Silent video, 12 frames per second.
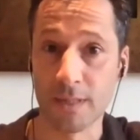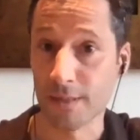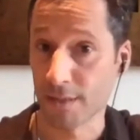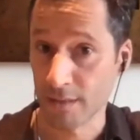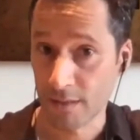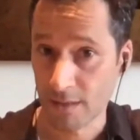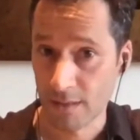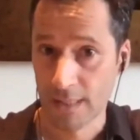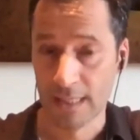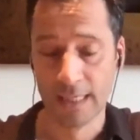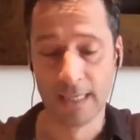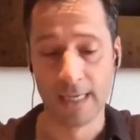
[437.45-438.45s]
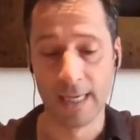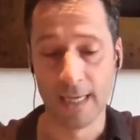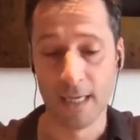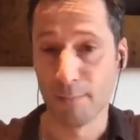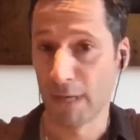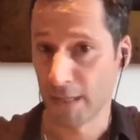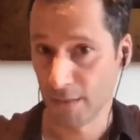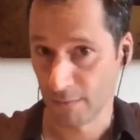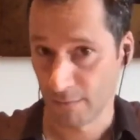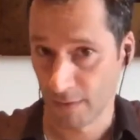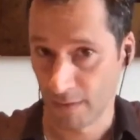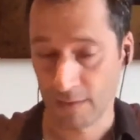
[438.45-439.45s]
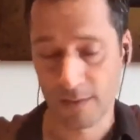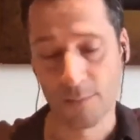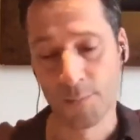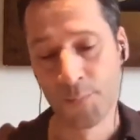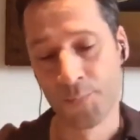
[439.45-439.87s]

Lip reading: and not, and many other things.